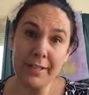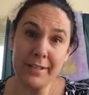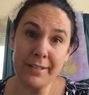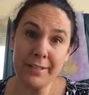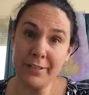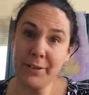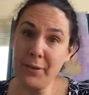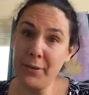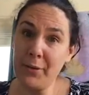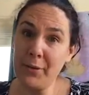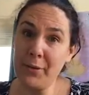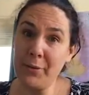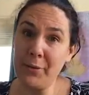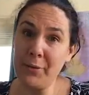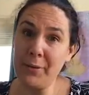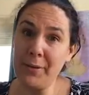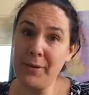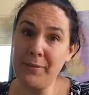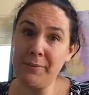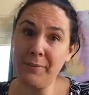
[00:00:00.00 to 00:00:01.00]

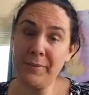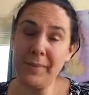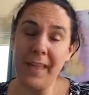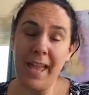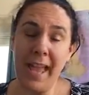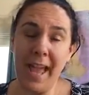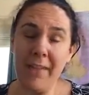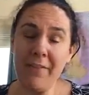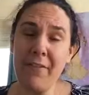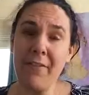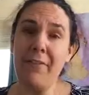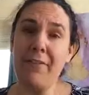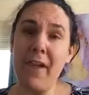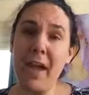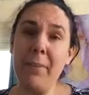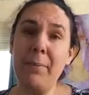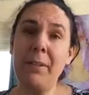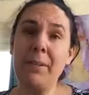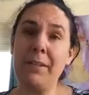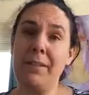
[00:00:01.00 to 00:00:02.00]
So have a
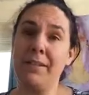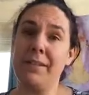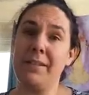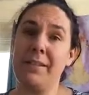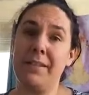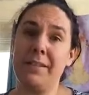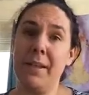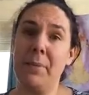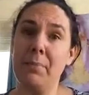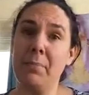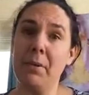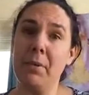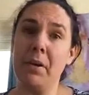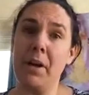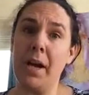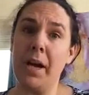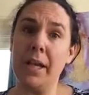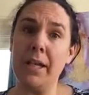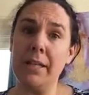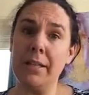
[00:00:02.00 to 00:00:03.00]
fabulous December,
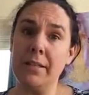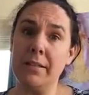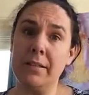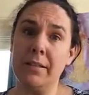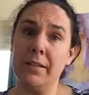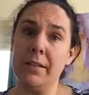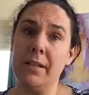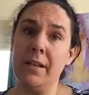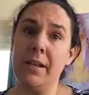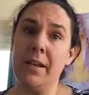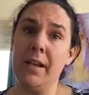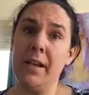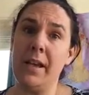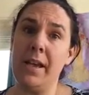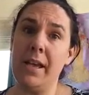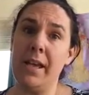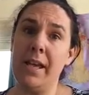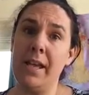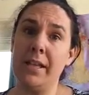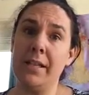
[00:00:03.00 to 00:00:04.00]
guys,
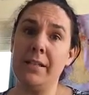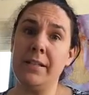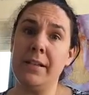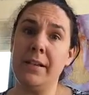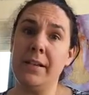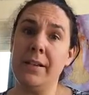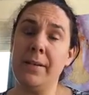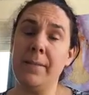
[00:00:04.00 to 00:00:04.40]
and